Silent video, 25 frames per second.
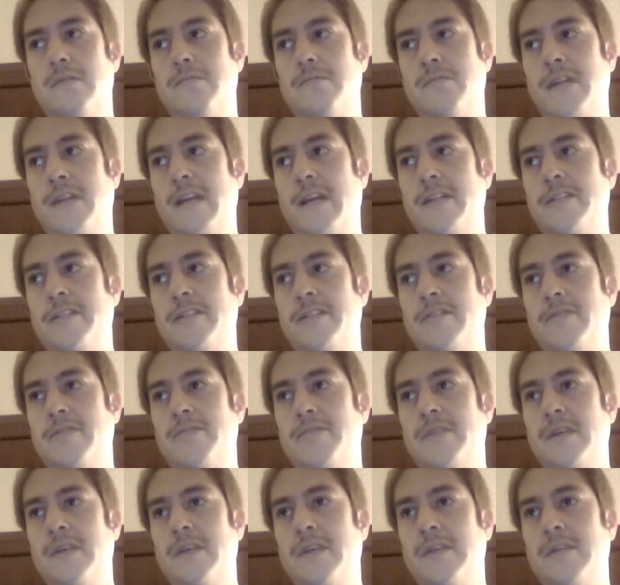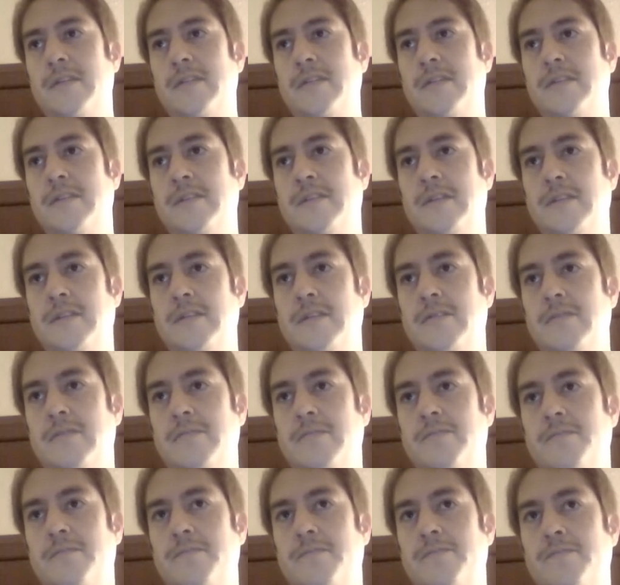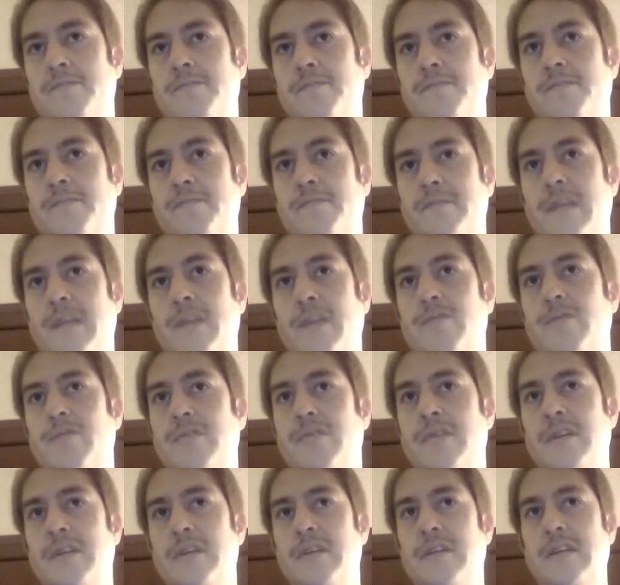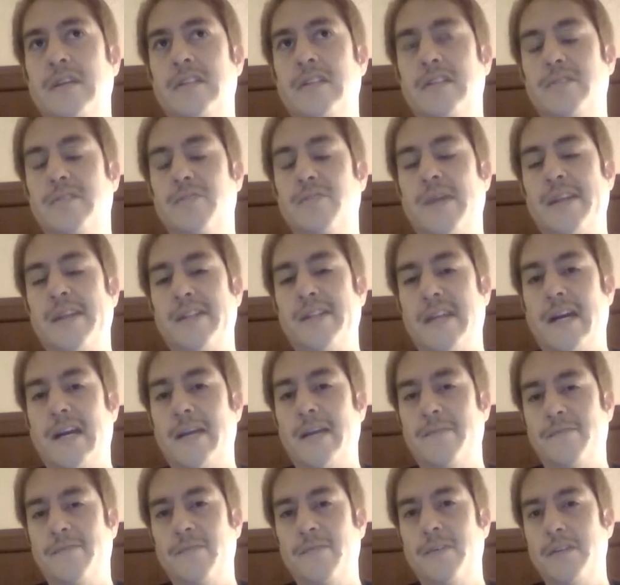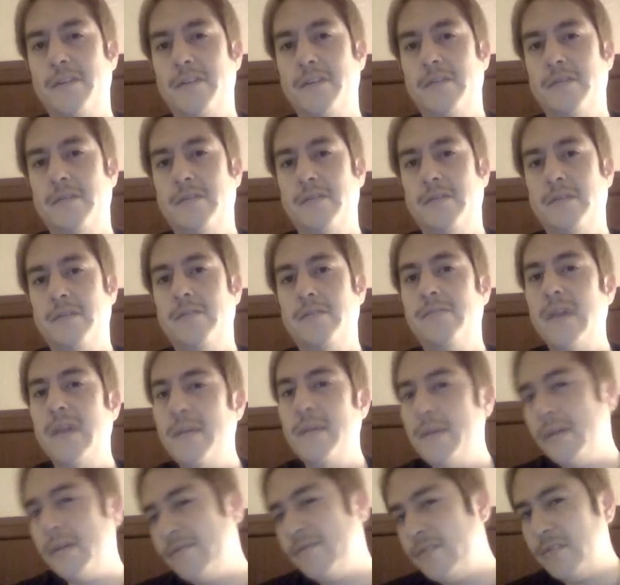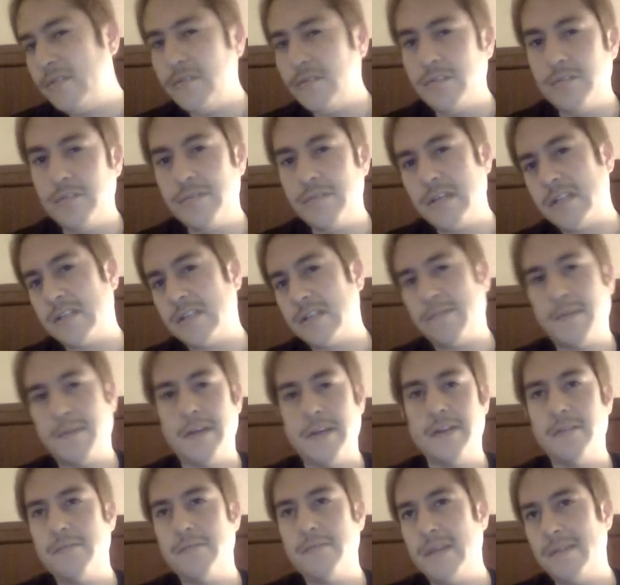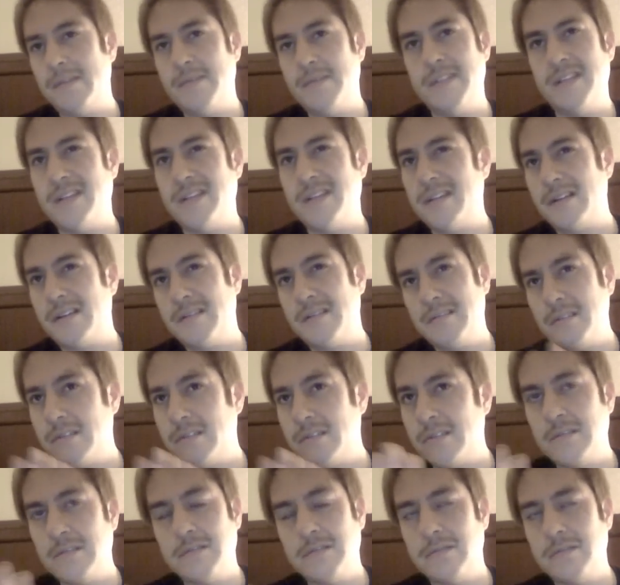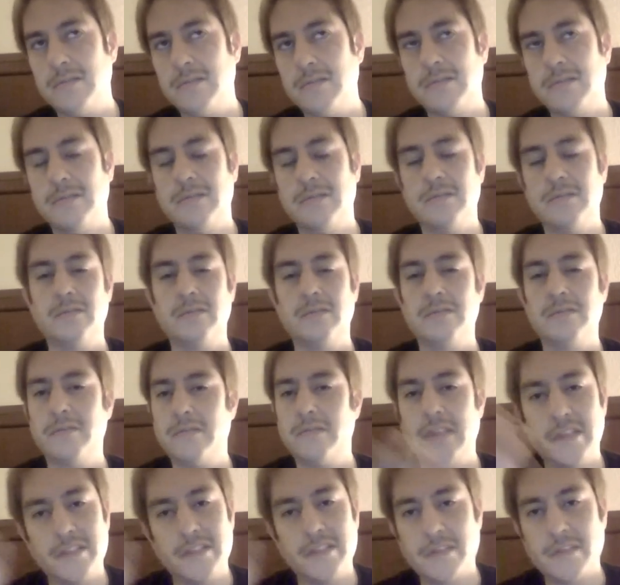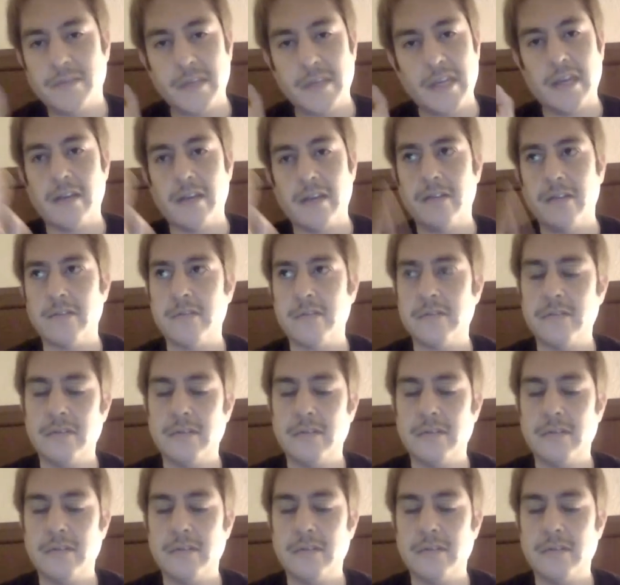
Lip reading: But I just don't think it's, you know, it's the right time for it. You know, maybe if YouTube gets better, maybe then I'll, you know, figure something out.